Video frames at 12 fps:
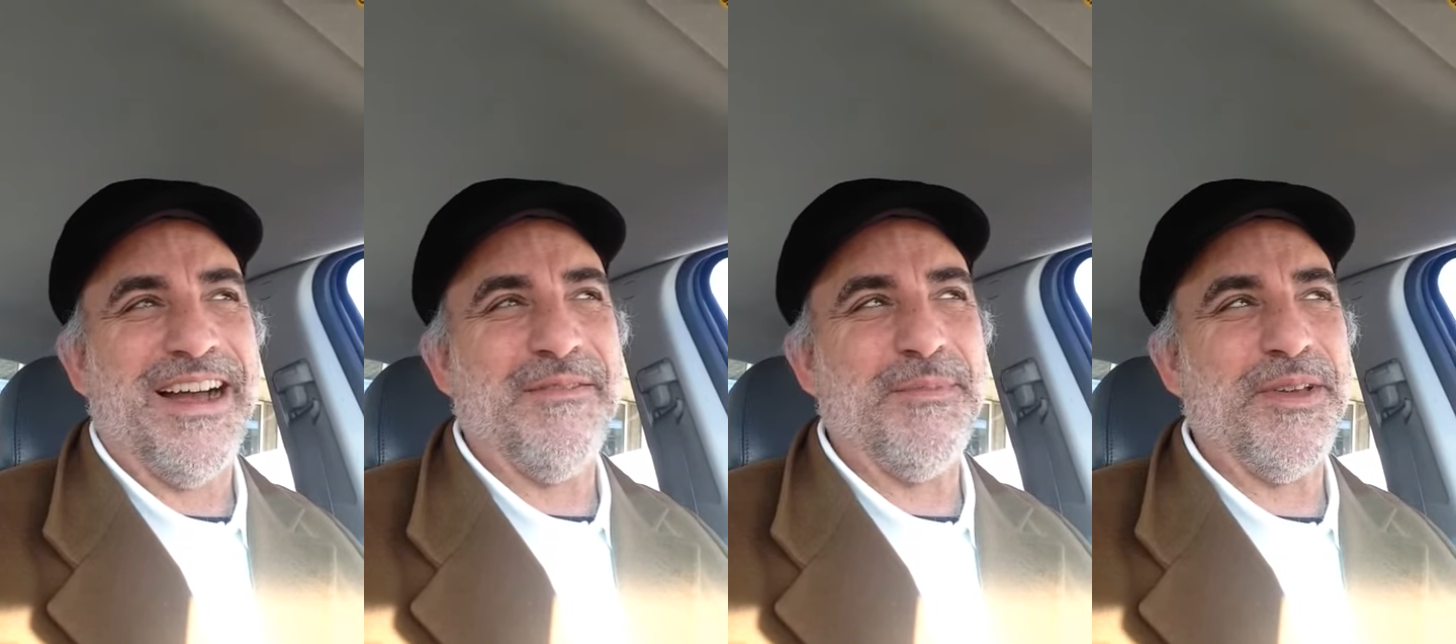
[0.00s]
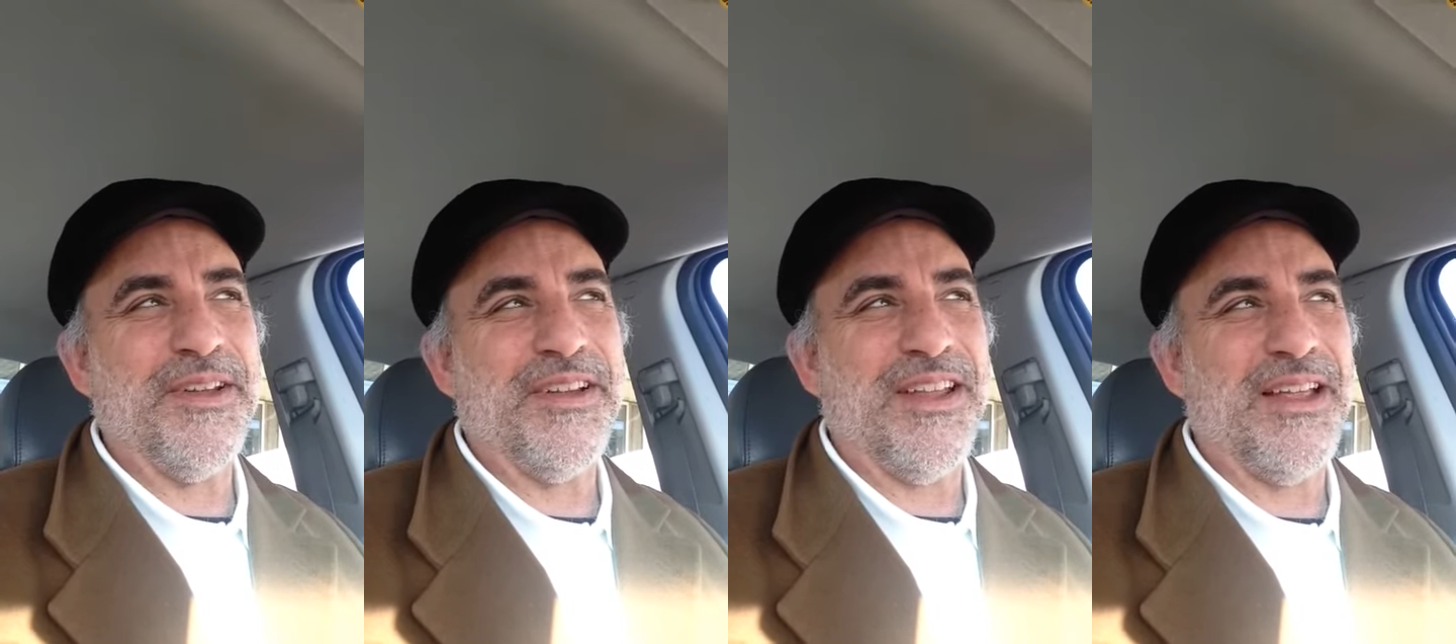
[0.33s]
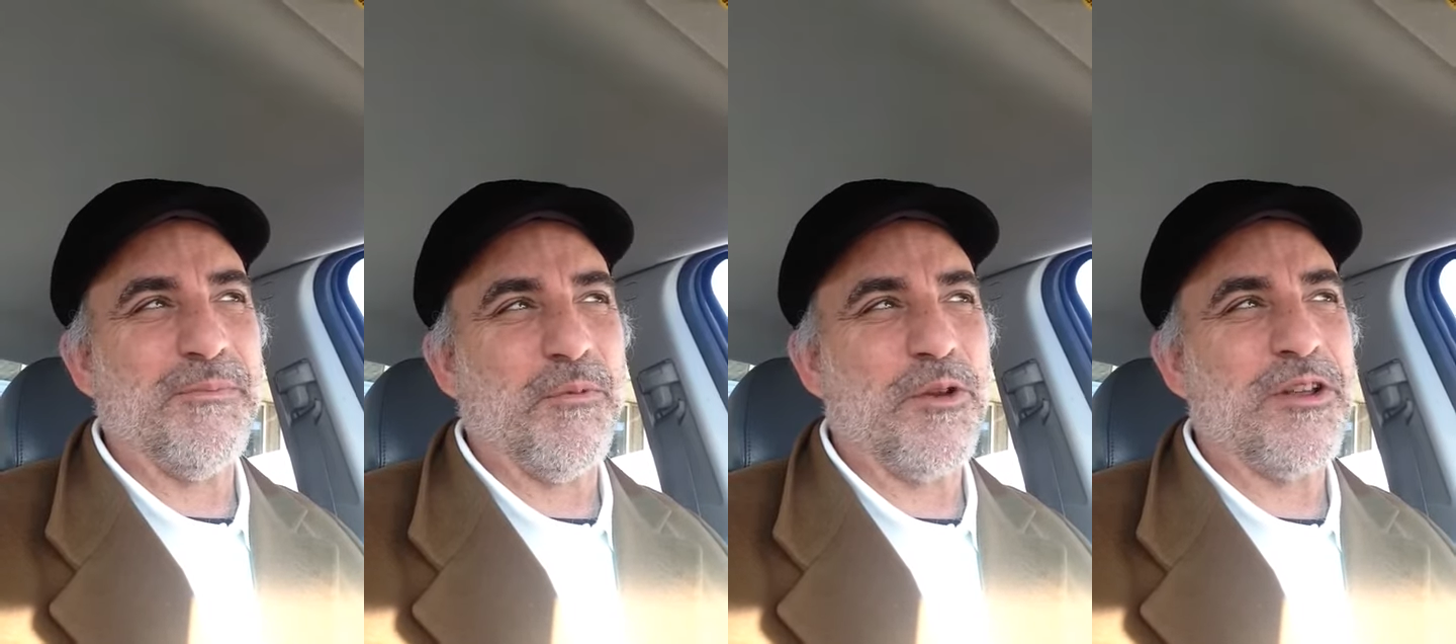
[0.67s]
I've been a
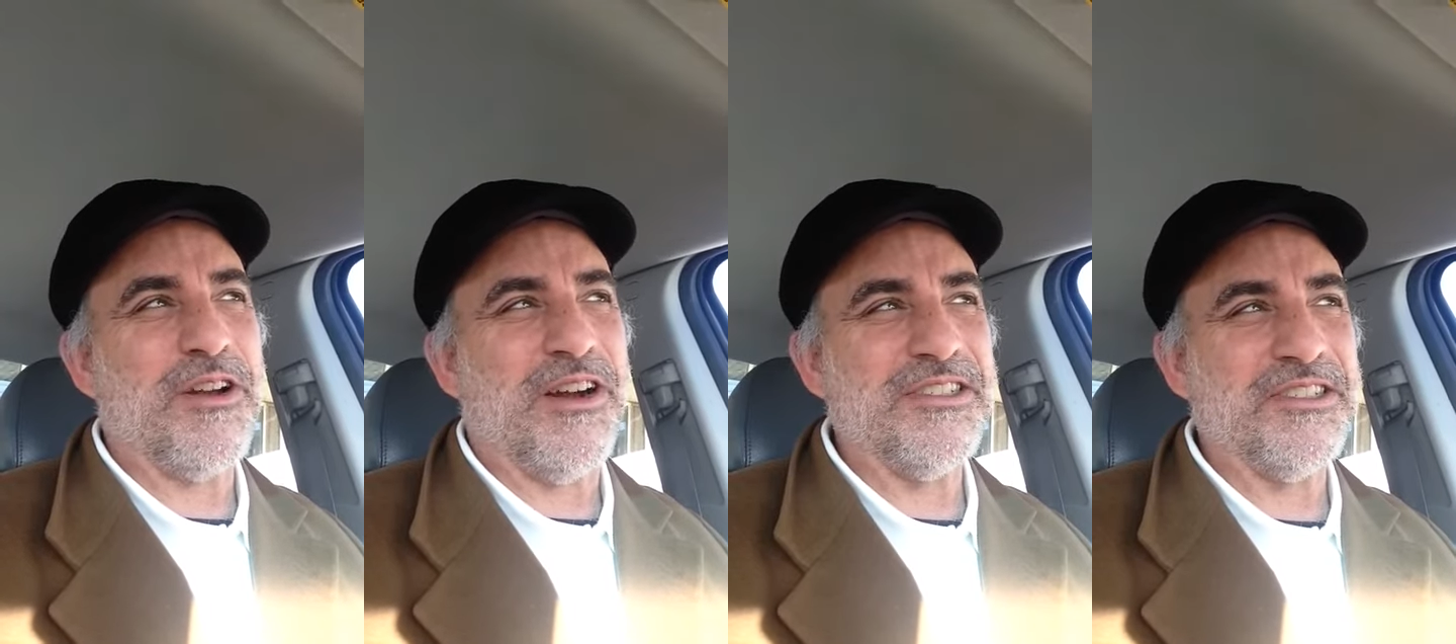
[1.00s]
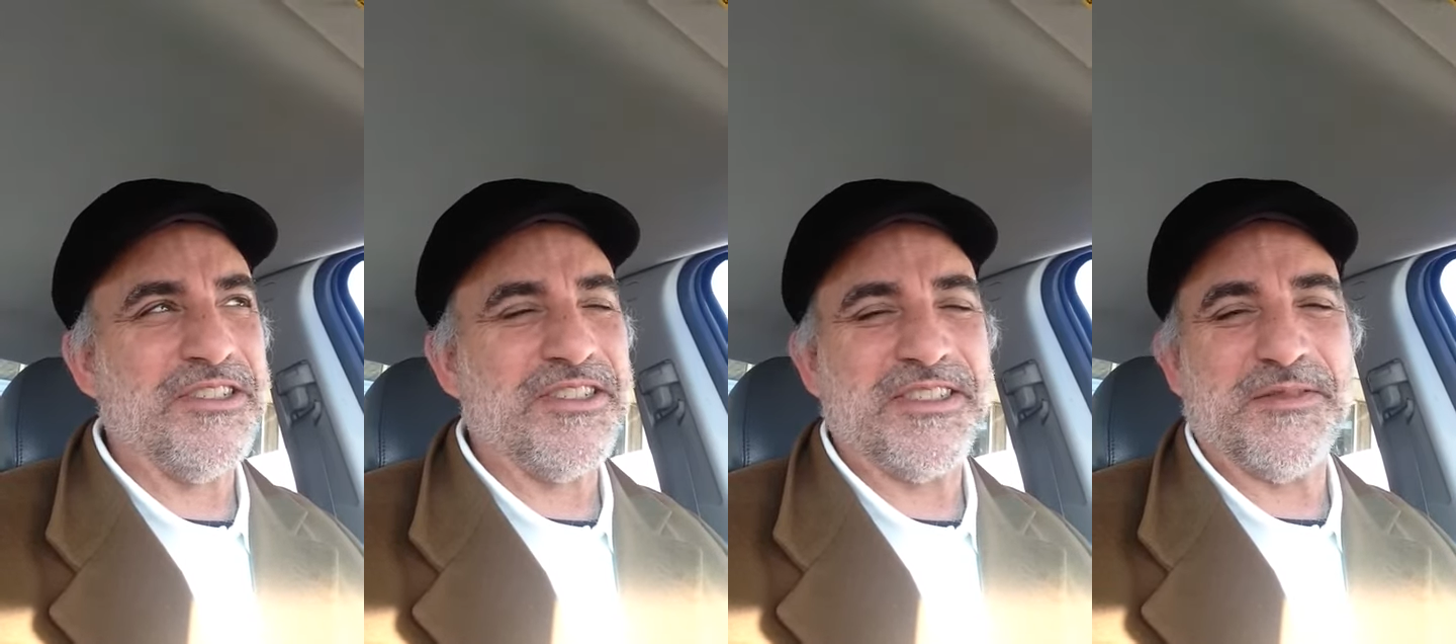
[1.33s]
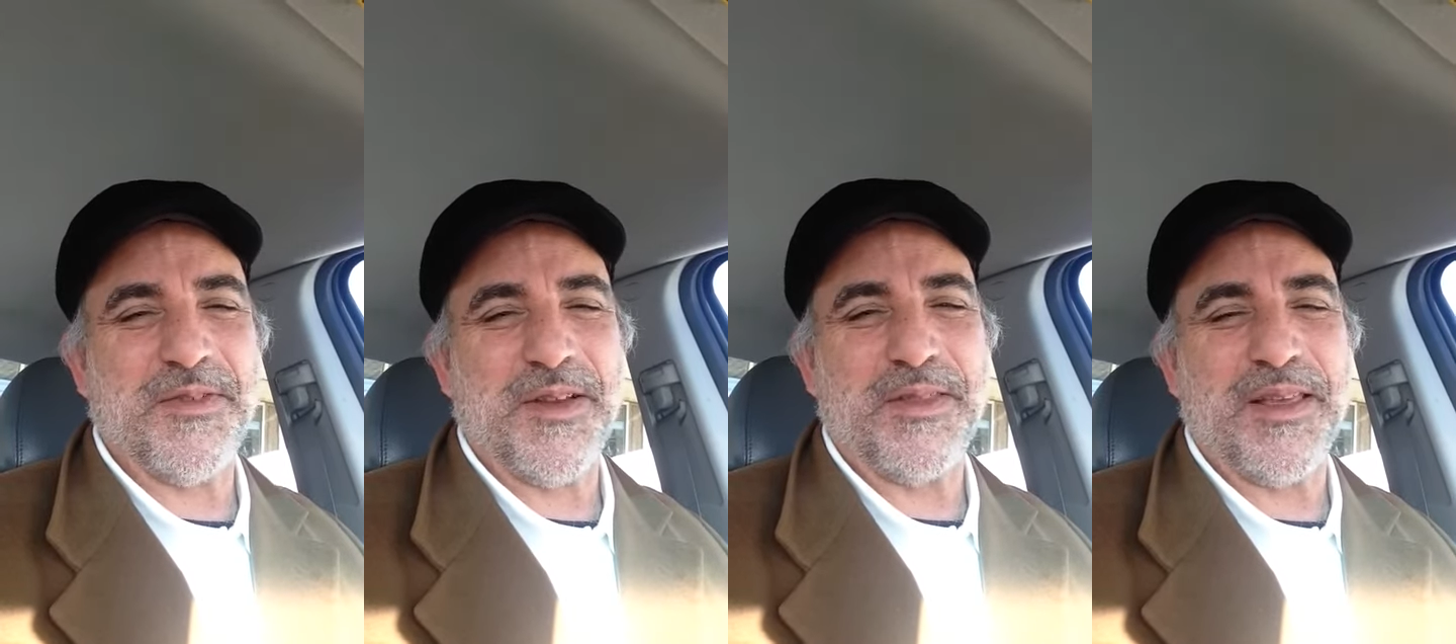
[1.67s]
lot more cautious
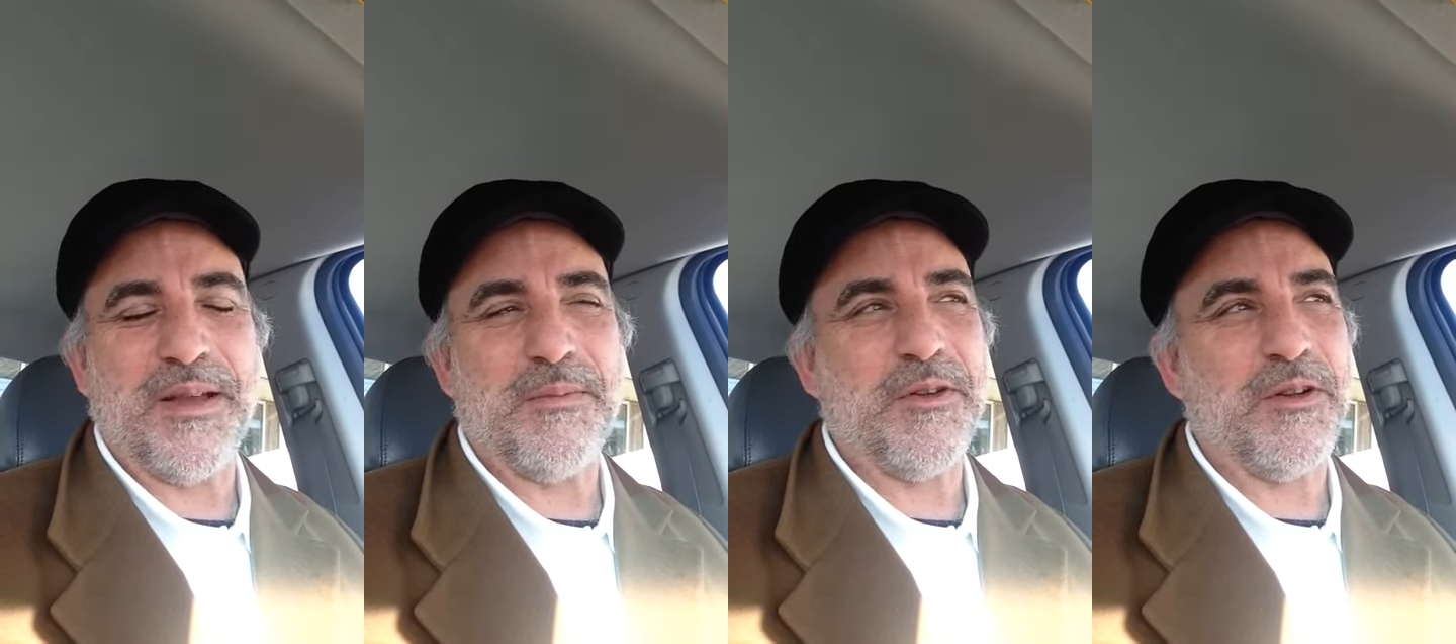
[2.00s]
if I think I'm